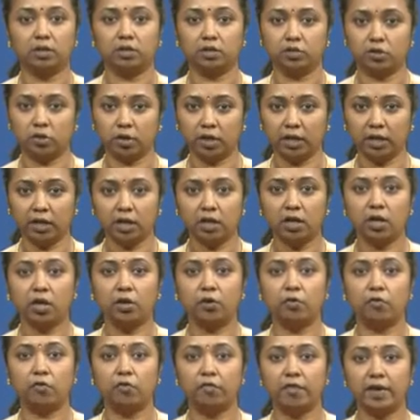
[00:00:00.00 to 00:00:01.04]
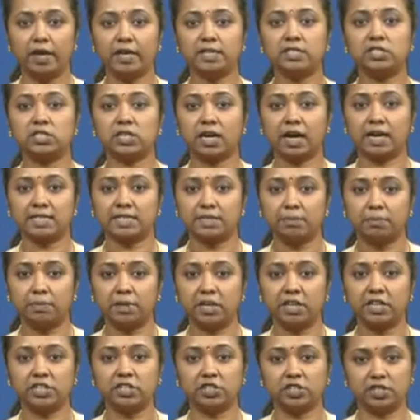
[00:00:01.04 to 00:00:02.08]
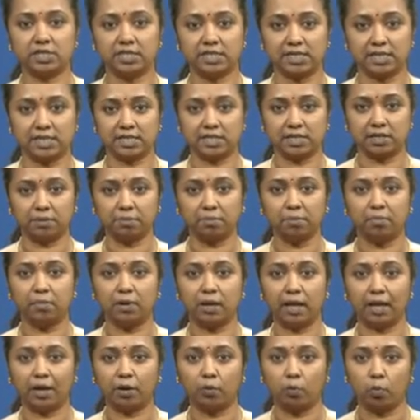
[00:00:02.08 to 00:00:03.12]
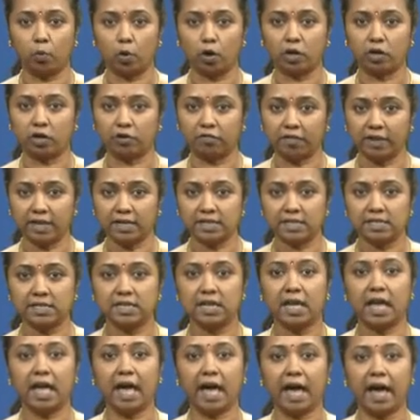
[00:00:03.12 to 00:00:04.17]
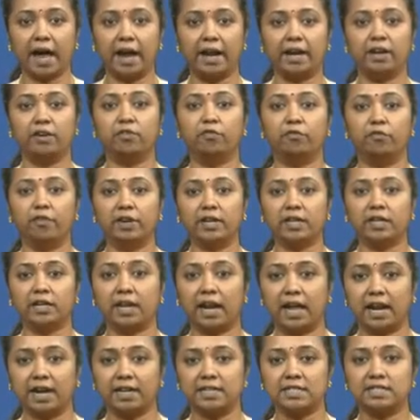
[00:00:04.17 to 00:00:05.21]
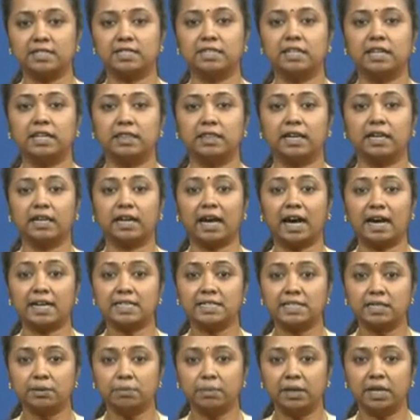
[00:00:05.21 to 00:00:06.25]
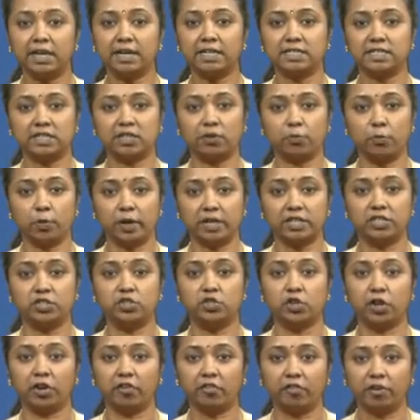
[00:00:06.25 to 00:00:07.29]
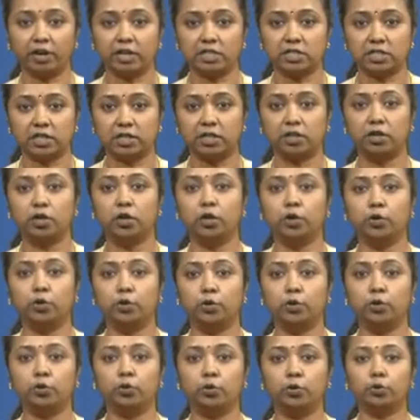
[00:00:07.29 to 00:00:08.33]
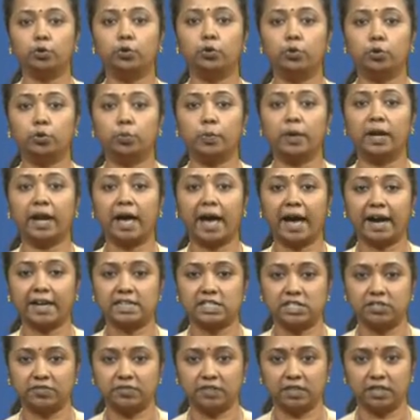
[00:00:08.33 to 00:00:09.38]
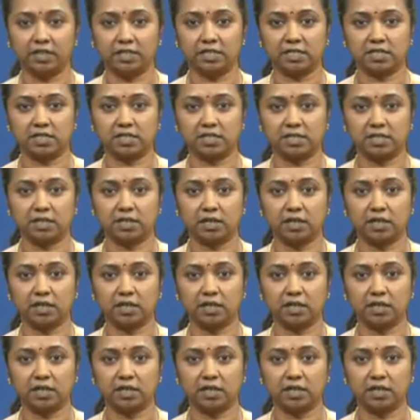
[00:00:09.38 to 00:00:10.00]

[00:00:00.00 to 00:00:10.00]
3. Waste assimilation system like waterways and wetlands that assimilates the waste generated due to human activities.